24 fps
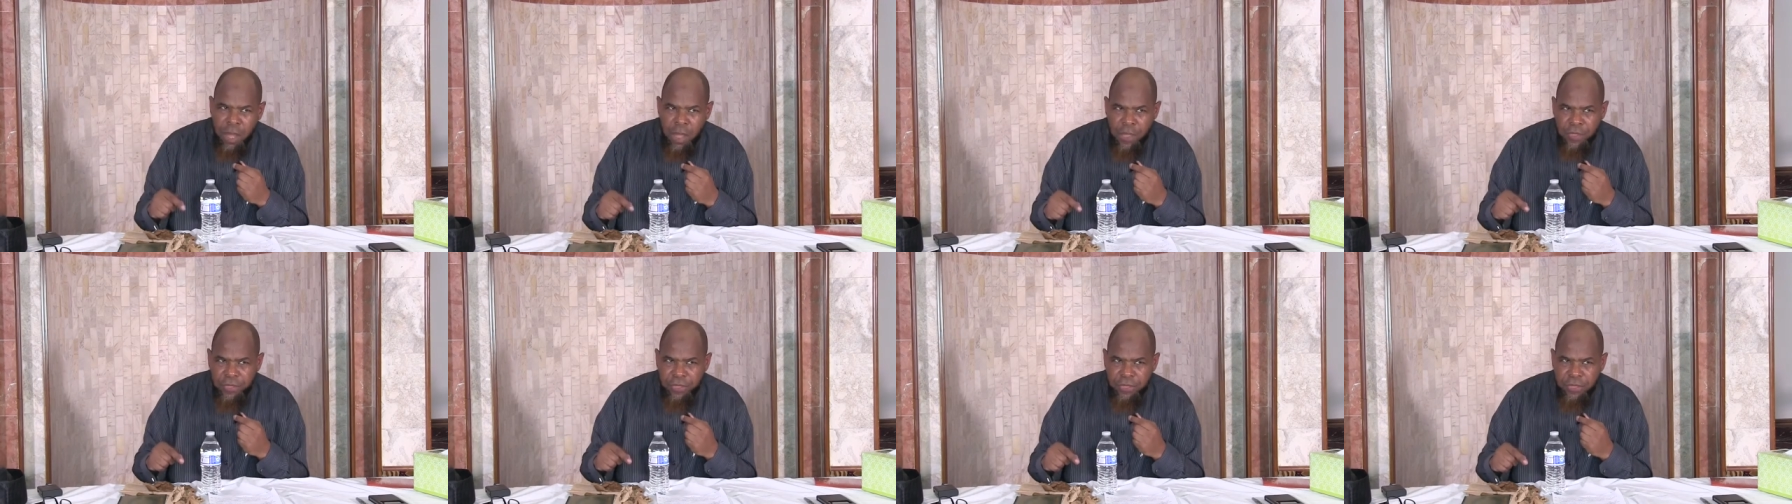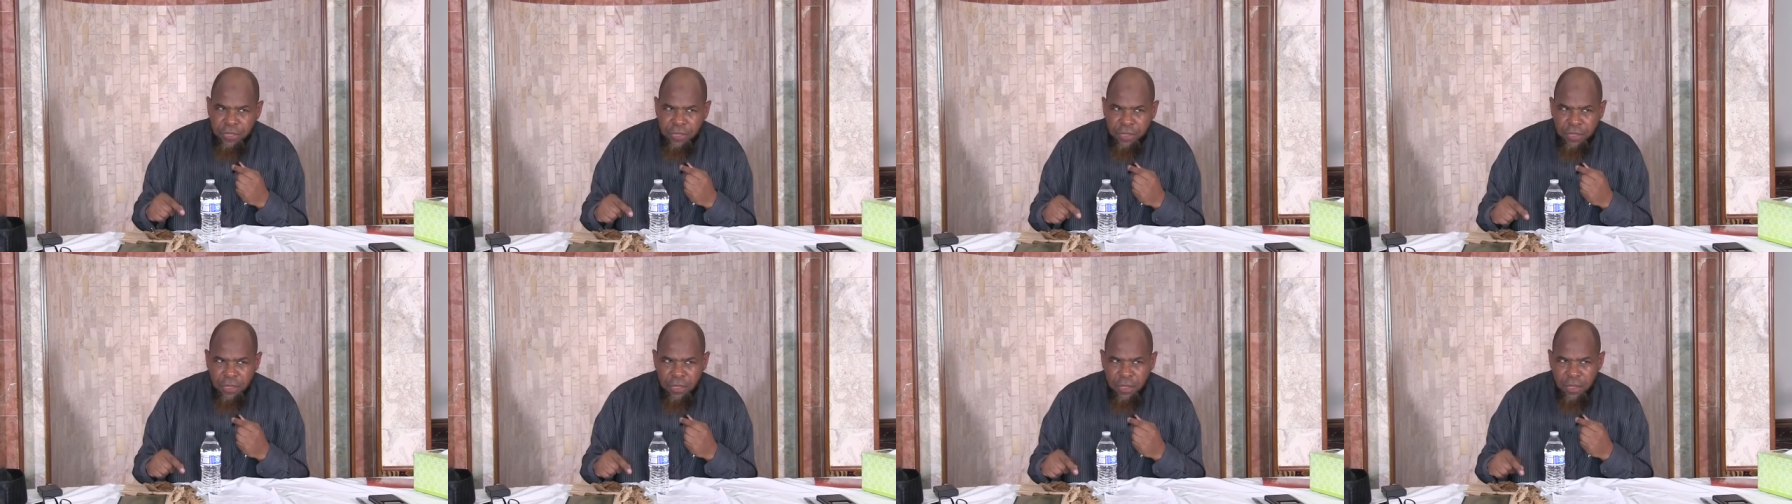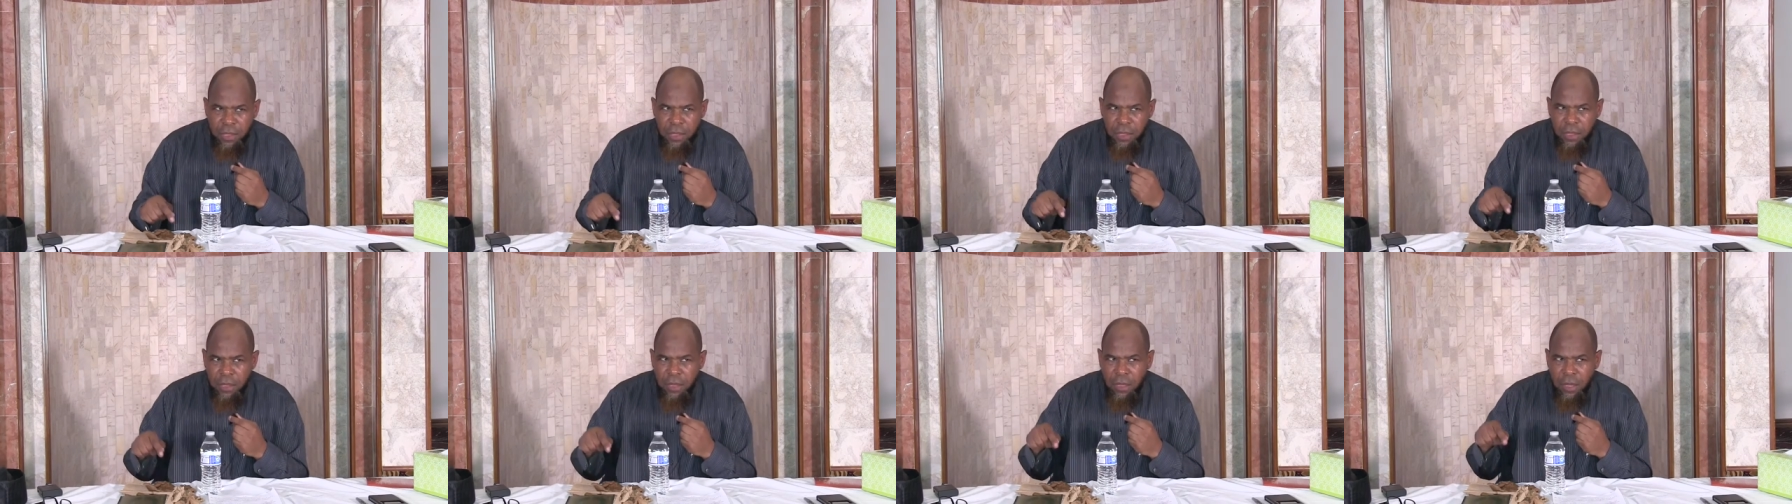month
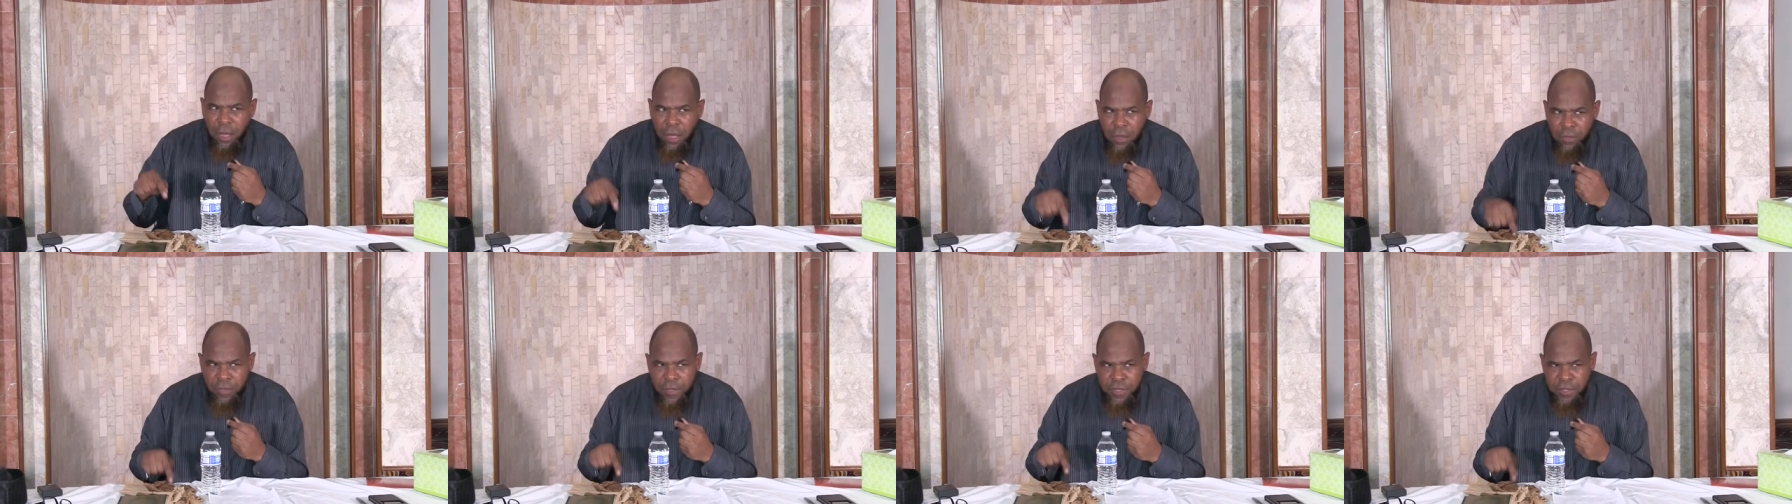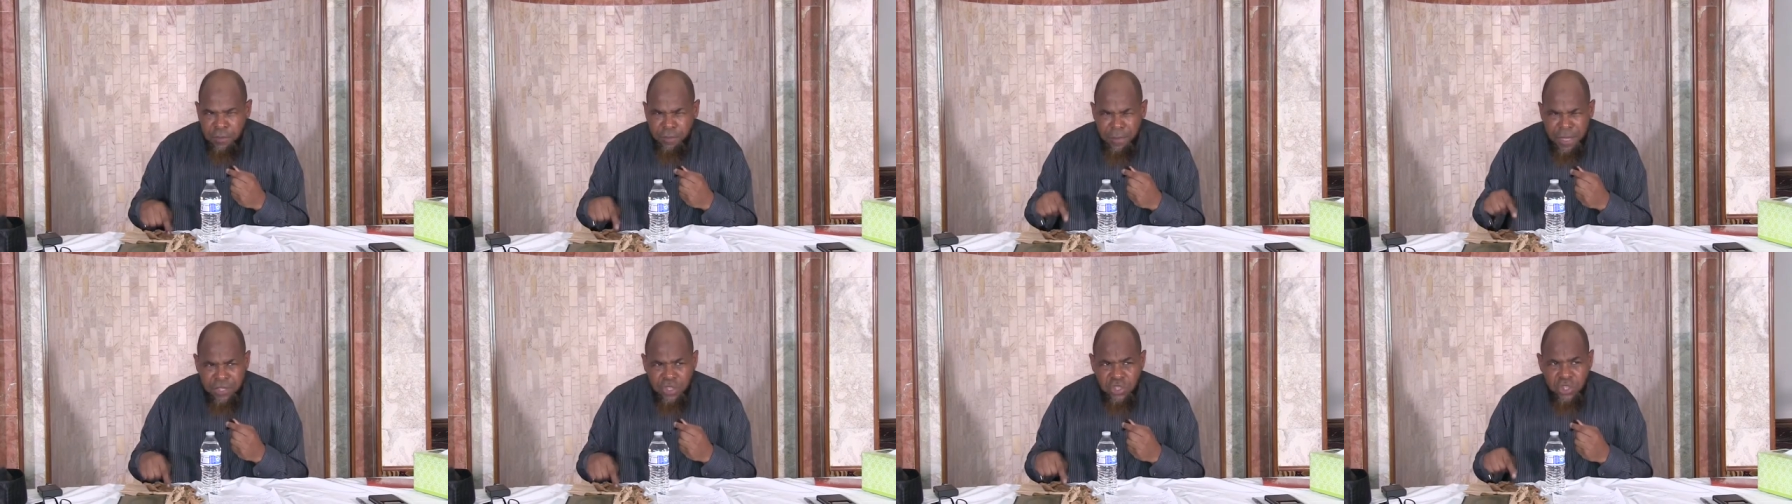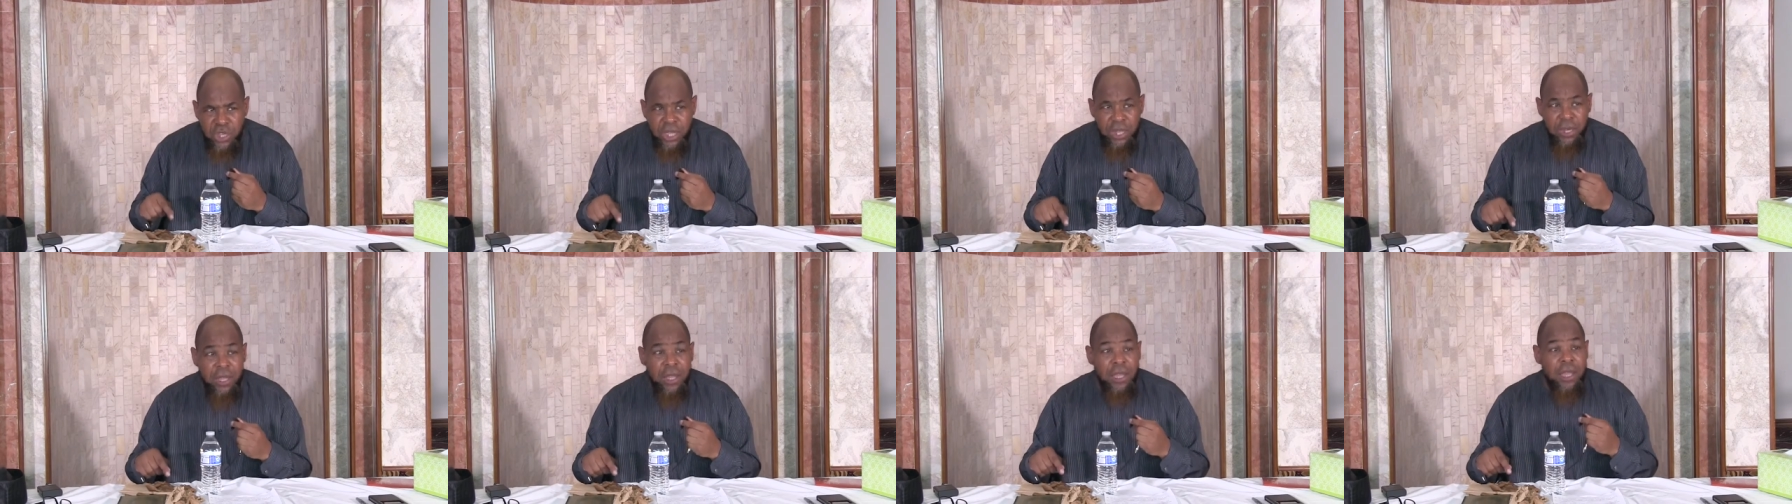in this
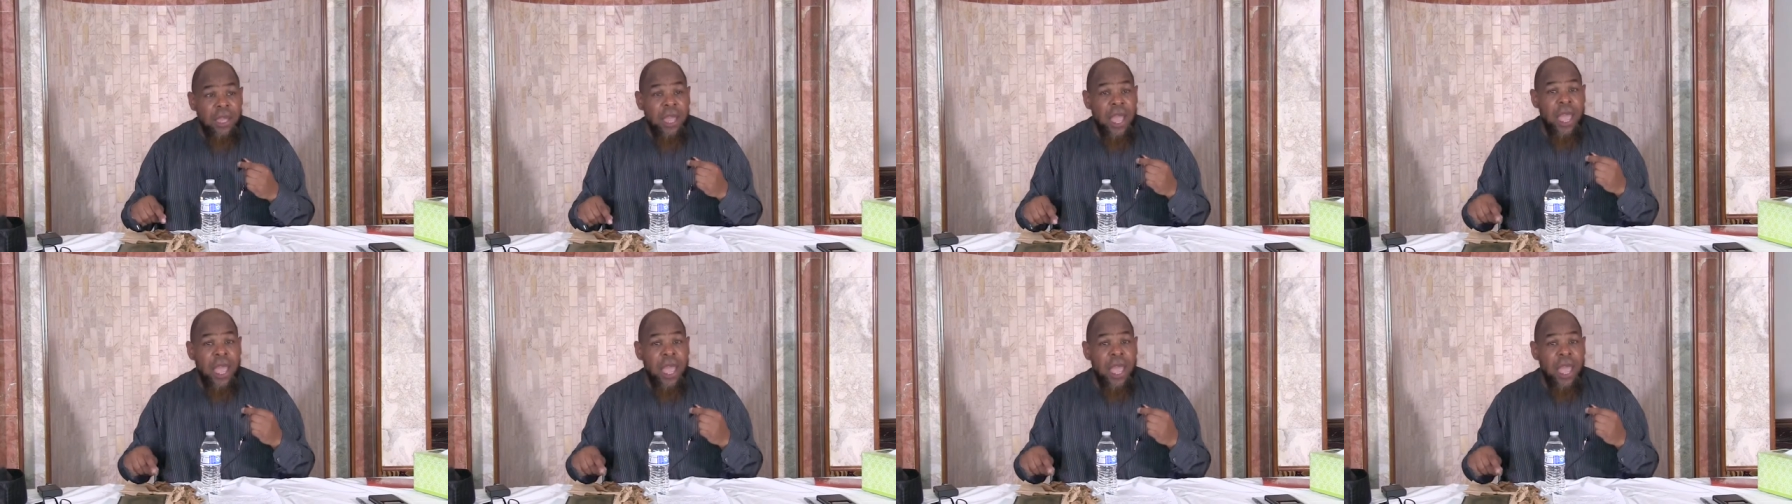masjid.